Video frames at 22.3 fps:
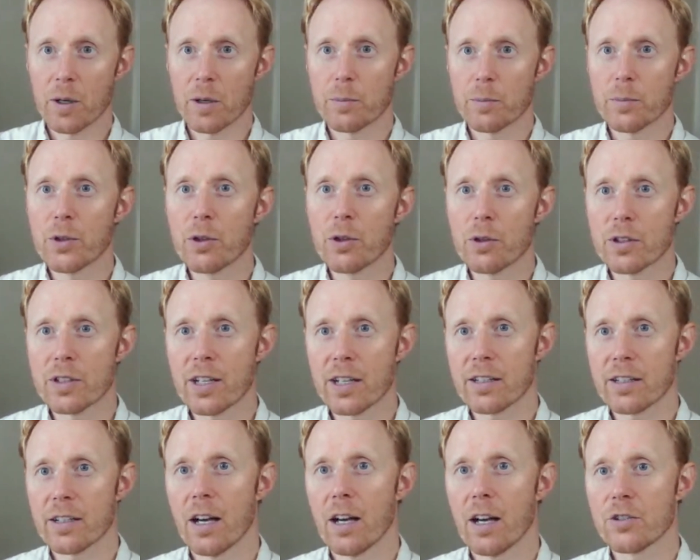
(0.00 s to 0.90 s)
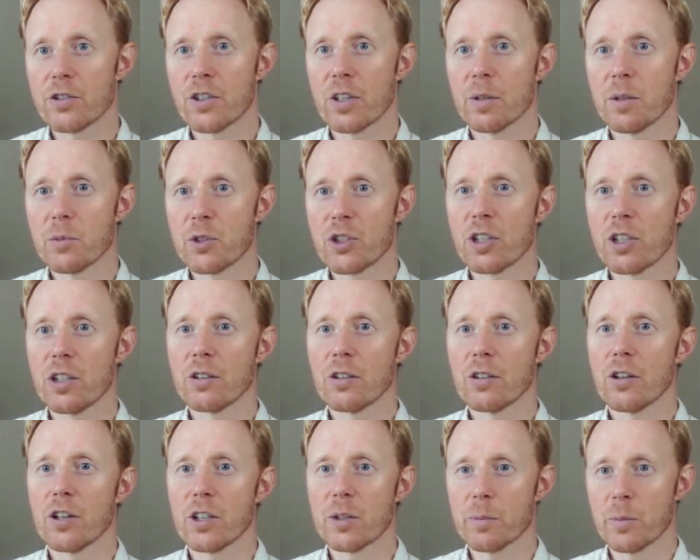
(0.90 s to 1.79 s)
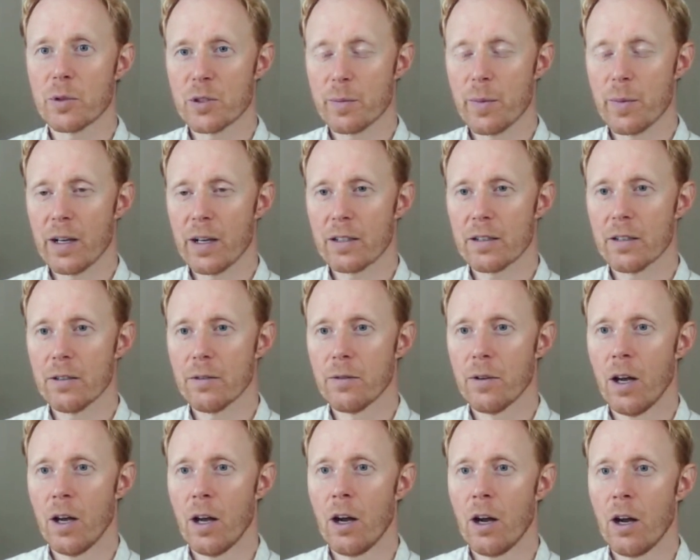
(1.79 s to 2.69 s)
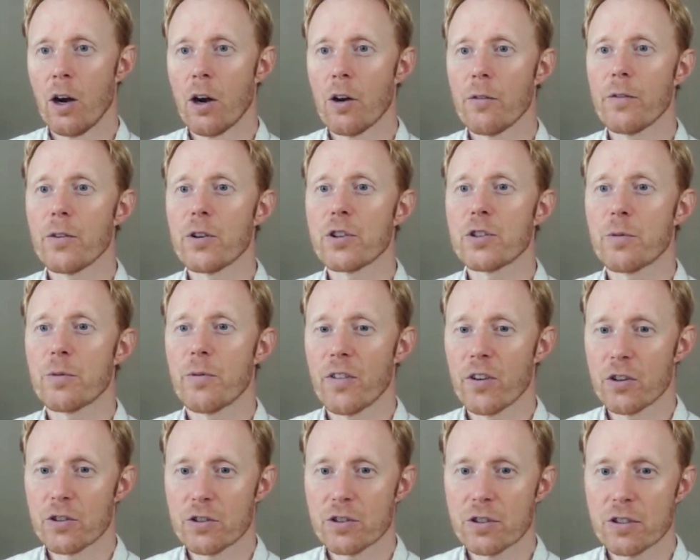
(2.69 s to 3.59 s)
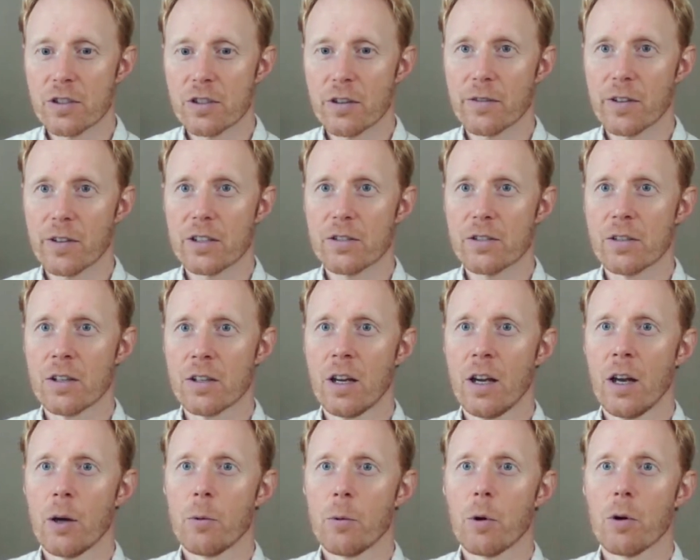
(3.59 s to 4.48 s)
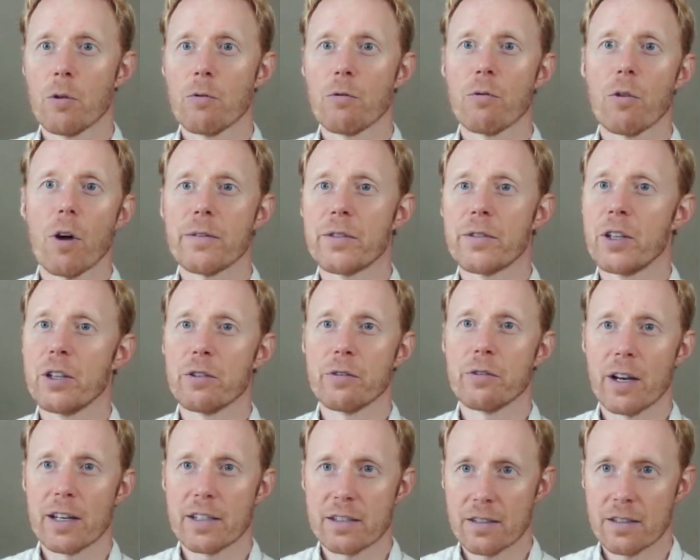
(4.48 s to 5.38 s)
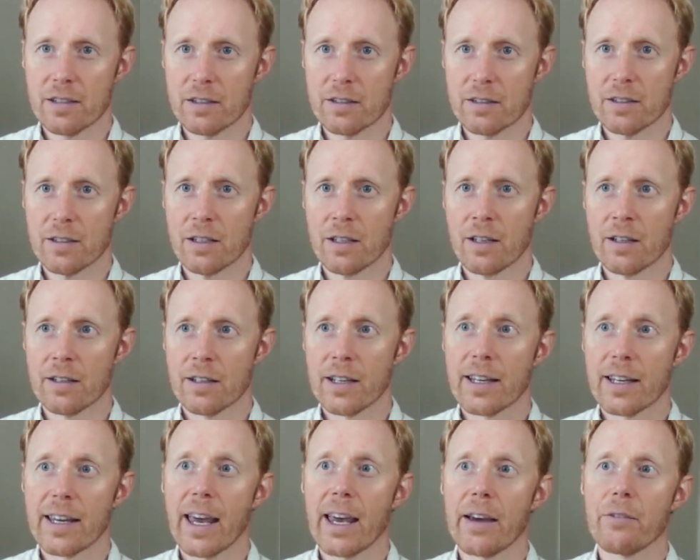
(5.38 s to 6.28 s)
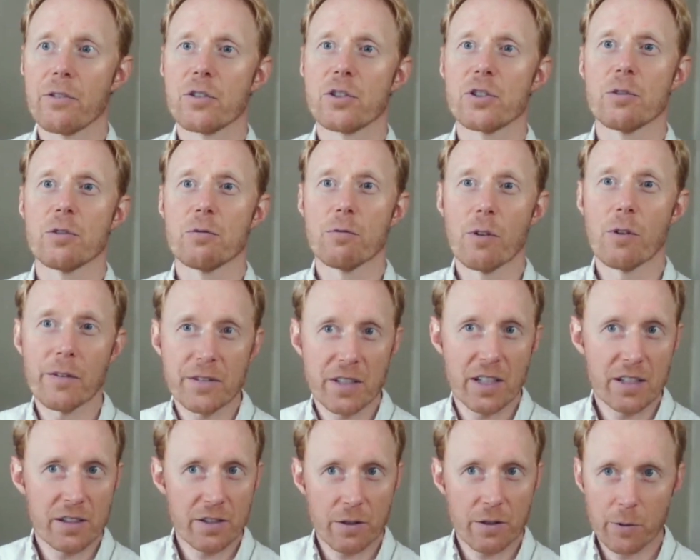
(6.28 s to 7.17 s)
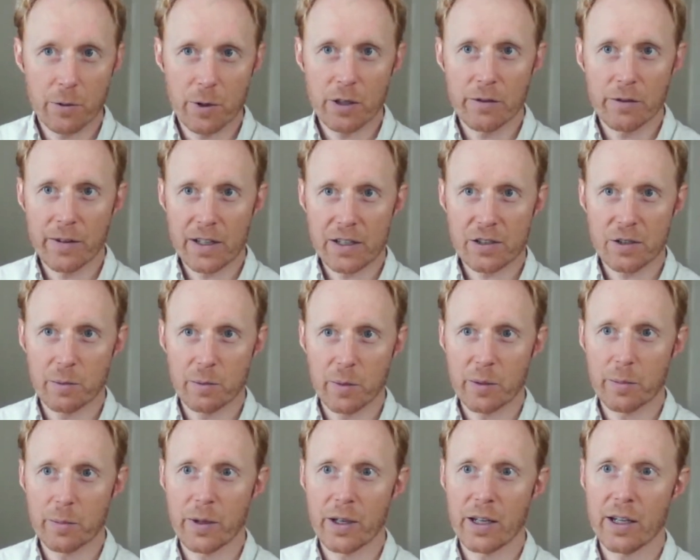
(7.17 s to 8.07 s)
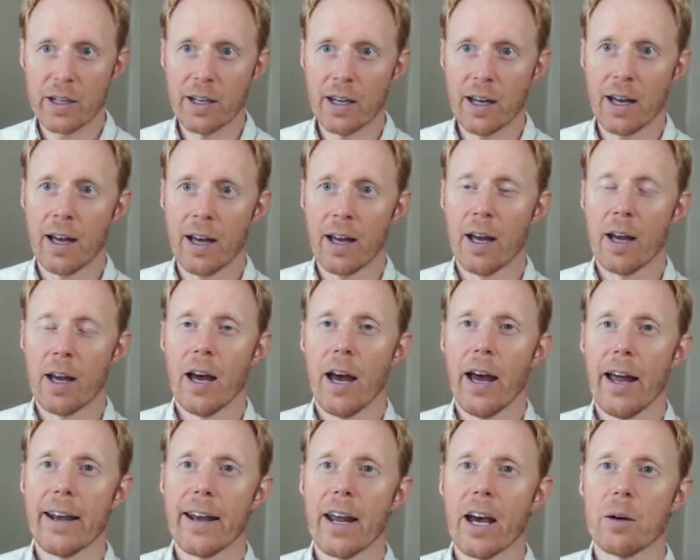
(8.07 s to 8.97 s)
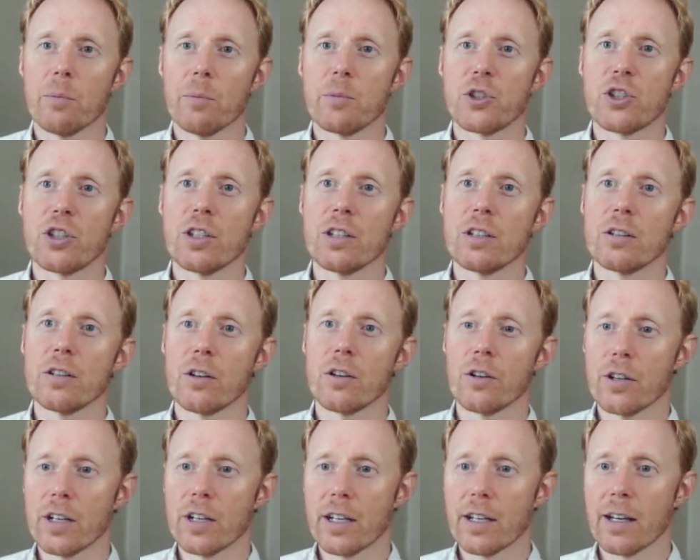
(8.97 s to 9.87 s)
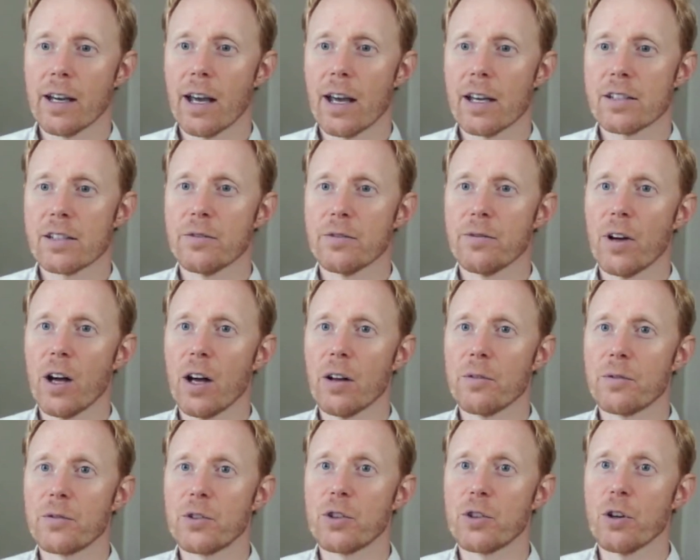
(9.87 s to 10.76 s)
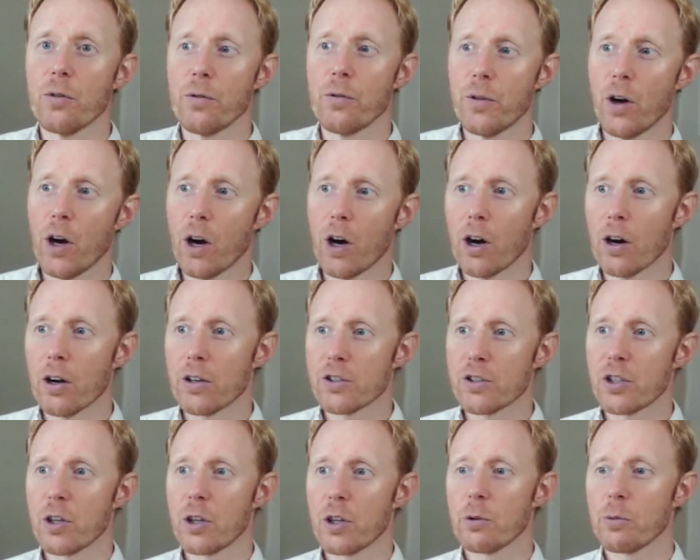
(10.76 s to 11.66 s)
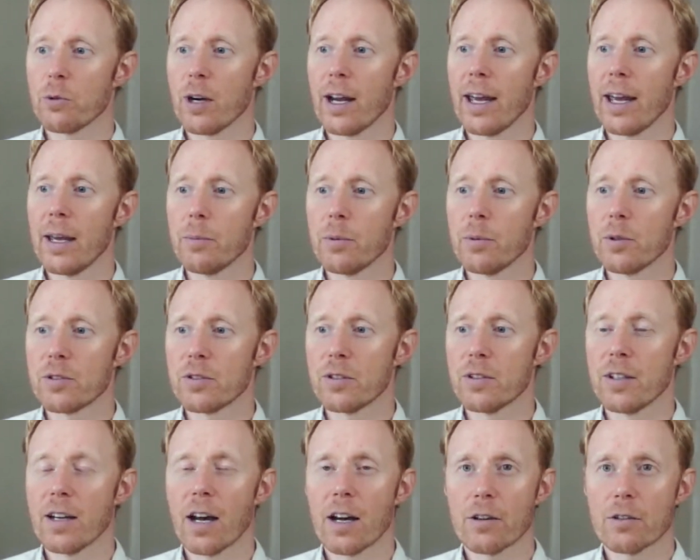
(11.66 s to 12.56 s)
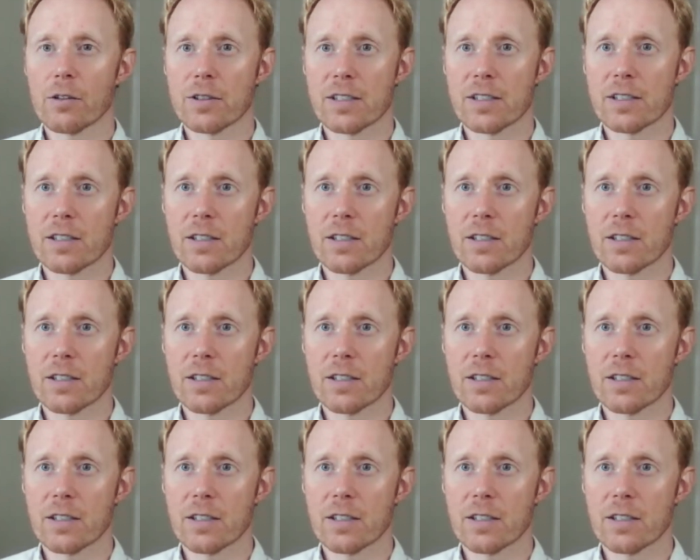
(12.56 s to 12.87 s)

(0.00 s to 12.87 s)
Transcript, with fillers: from a pure technology and machine learning perspective, our first versions of this were rough heuristics. It gave us a rough sense of where a vessel might be. And now machine learning has evolved so far so that we're able to not